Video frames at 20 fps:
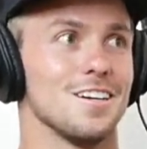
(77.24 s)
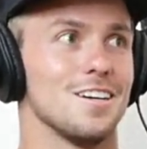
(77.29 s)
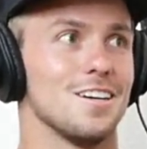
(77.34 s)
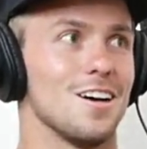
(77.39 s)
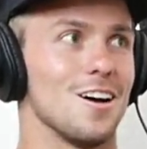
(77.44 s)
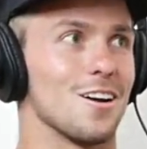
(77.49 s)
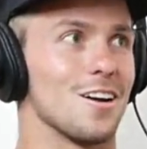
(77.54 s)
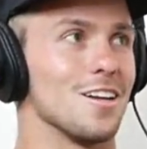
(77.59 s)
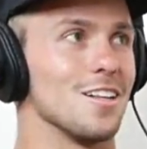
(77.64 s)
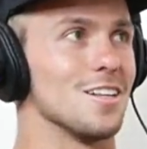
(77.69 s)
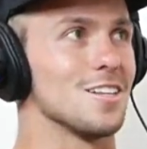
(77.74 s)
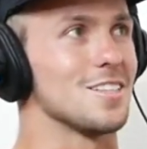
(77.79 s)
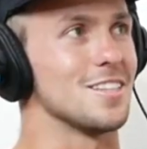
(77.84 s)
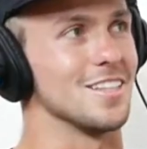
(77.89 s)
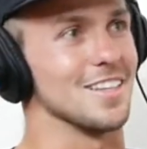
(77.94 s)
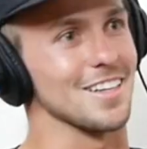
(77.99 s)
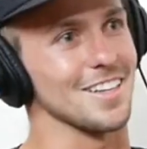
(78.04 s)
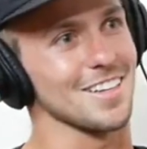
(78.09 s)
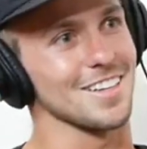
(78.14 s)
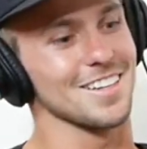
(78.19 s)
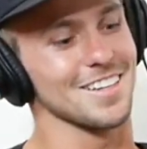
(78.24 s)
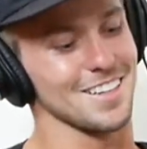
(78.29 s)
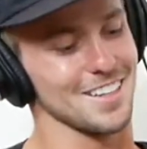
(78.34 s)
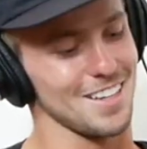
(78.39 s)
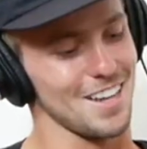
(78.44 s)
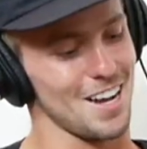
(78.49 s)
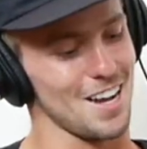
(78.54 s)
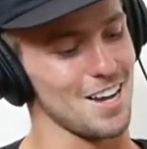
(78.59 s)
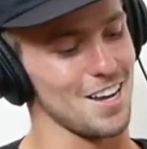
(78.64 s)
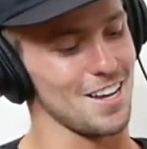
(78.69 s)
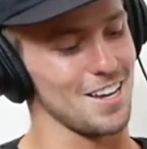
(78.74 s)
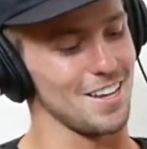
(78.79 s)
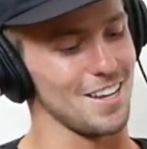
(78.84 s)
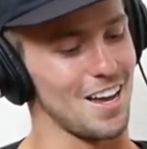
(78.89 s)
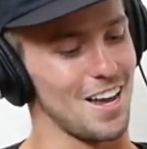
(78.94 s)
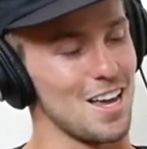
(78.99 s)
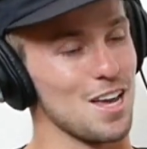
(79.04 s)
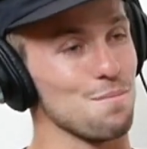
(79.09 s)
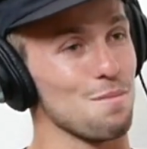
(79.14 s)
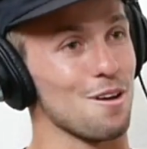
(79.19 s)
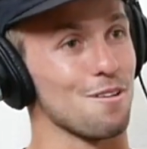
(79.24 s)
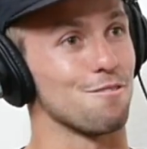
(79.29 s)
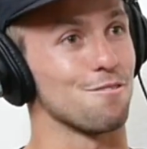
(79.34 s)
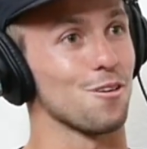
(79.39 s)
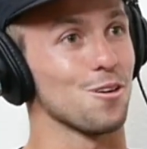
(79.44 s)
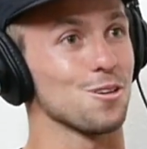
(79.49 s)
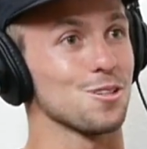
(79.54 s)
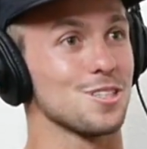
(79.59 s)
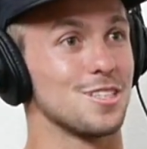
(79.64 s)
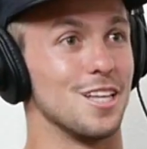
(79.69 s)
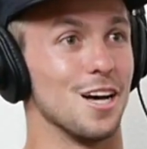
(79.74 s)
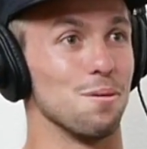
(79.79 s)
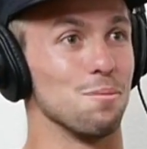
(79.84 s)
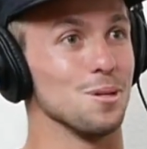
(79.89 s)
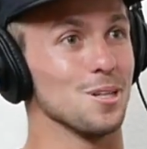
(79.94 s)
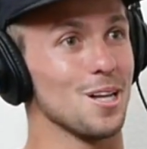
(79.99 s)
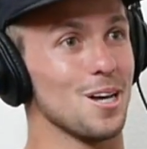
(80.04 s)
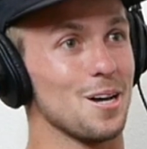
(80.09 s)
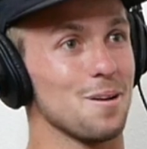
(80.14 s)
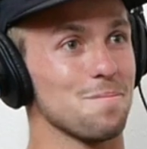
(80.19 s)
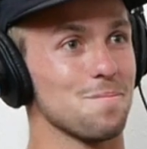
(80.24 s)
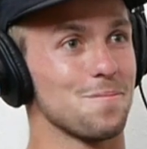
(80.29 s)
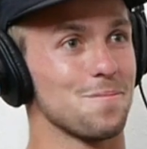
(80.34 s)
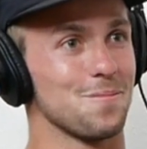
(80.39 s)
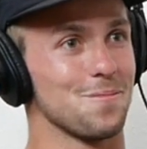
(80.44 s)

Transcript: okay let's think I, I hit my first double up